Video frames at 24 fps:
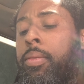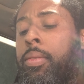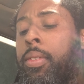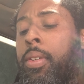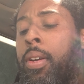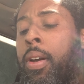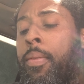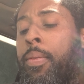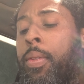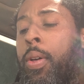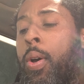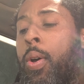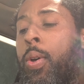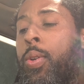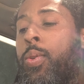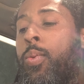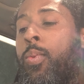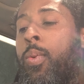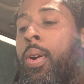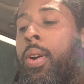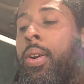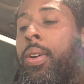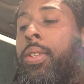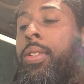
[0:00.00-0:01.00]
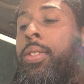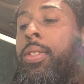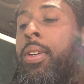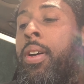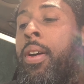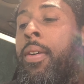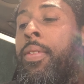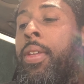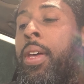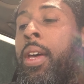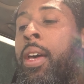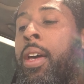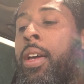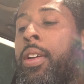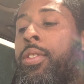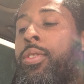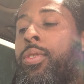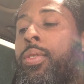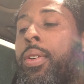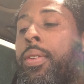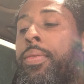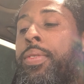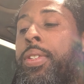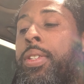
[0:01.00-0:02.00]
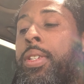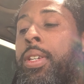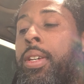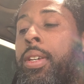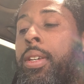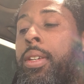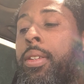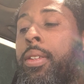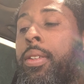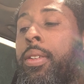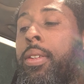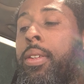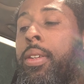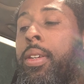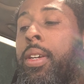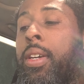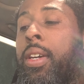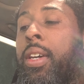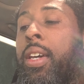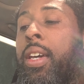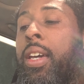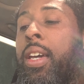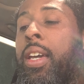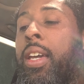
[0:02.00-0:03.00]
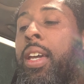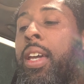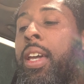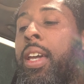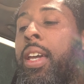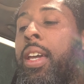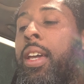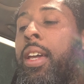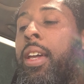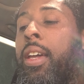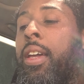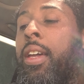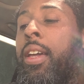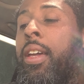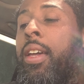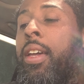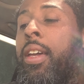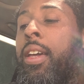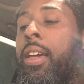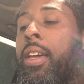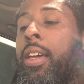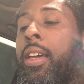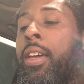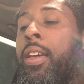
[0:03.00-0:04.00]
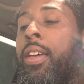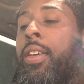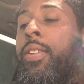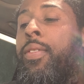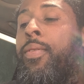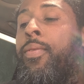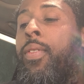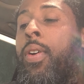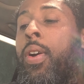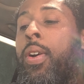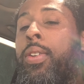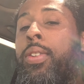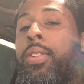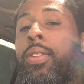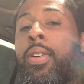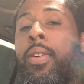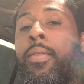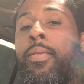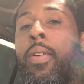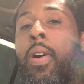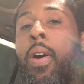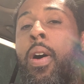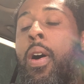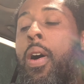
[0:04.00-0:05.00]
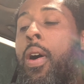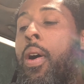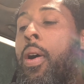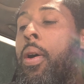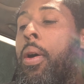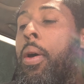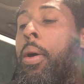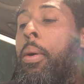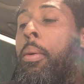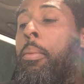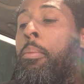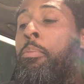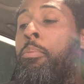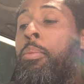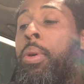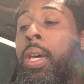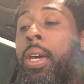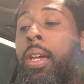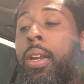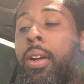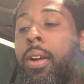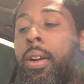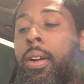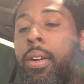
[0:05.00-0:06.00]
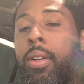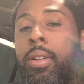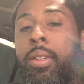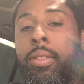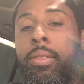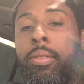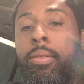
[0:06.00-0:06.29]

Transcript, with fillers: of those works of the angel of sin. He is first of all bitter